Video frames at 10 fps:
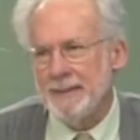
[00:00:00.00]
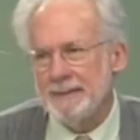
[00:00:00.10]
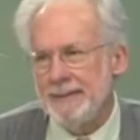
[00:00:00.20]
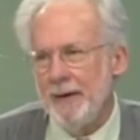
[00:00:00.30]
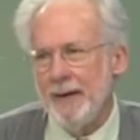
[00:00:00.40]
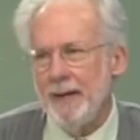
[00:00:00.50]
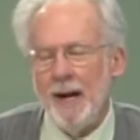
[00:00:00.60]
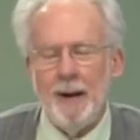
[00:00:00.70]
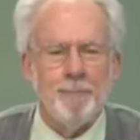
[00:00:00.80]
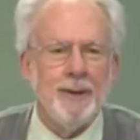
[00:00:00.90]
a monastery
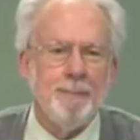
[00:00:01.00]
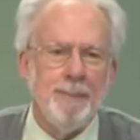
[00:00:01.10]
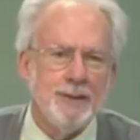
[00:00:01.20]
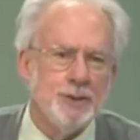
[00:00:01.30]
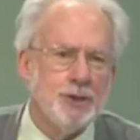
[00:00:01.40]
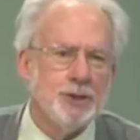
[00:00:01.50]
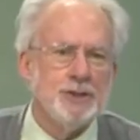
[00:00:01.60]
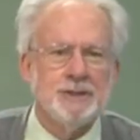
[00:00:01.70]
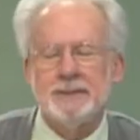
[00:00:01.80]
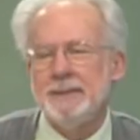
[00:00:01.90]
operated by the
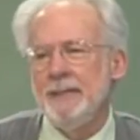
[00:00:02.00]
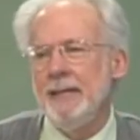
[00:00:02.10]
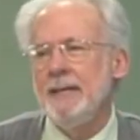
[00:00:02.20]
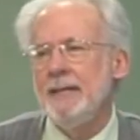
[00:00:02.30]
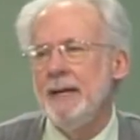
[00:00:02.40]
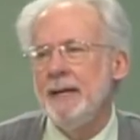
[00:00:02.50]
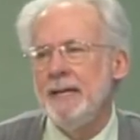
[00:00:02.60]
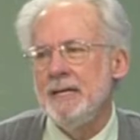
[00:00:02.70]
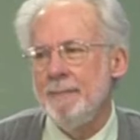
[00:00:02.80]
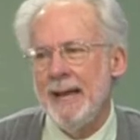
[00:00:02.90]
churches in, uh,
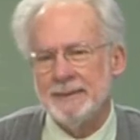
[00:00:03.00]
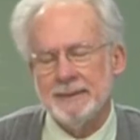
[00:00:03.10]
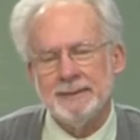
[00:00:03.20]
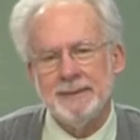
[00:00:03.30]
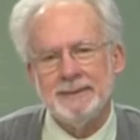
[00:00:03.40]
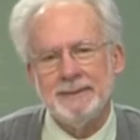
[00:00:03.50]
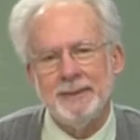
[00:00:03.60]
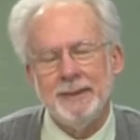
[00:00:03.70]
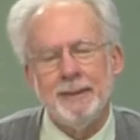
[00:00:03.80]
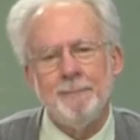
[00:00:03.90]
in Damascus in
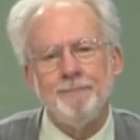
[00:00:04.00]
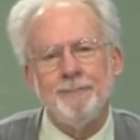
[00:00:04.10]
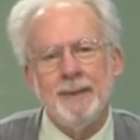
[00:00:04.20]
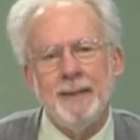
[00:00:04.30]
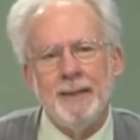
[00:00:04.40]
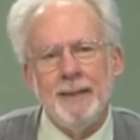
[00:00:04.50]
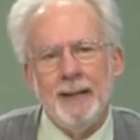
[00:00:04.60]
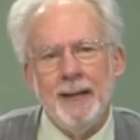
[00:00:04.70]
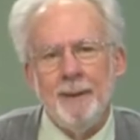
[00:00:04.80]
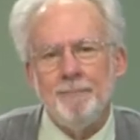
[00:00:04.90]
Syria.
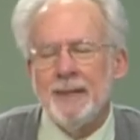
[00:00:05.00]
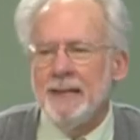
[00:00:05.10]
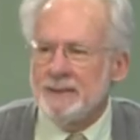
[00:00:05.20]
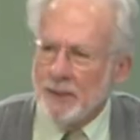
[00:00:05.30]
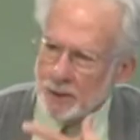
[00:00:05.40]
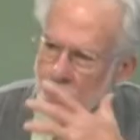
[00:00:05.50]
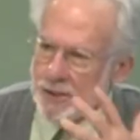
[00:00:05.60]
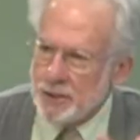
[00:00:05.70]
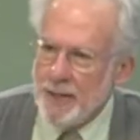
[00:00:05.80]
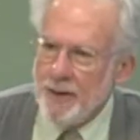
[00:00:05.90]
Um, so the
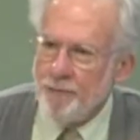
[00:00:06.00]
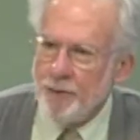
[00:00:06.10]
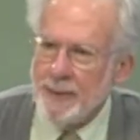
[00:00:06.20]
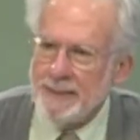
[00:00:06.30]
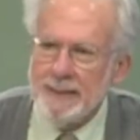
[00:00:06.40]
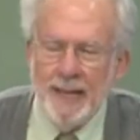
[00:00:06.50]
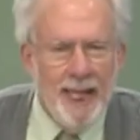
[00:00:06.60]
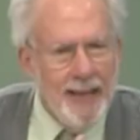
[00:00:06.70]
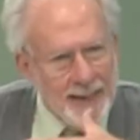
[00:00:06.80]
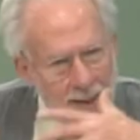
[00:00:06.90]
Christian influence
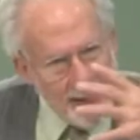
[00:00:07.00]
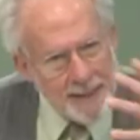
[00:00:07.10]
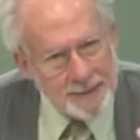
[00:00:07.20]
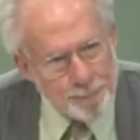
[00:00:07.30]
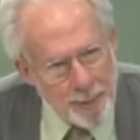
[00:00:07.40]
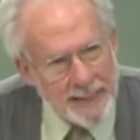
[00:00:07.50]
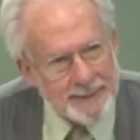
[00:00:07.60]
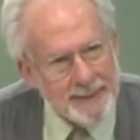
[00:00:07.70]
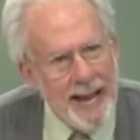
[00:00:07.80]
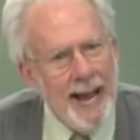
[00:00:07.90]
is
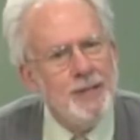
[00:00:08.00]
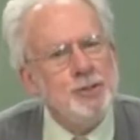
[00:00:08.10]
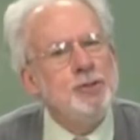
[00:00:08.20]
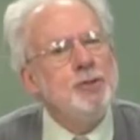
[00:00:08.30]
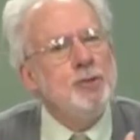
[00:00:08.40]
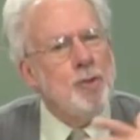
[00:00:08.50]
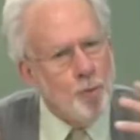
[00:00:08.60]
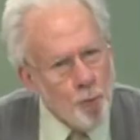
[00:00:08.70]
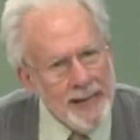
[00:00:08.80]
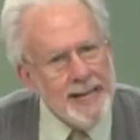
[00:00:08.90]
present as you
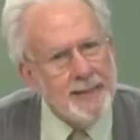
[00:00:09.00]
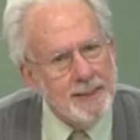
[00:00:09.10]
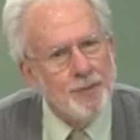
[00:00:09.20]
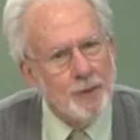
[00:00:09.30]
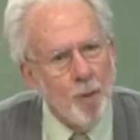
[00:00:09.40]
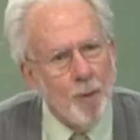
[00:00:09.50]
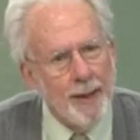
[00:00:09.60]
read the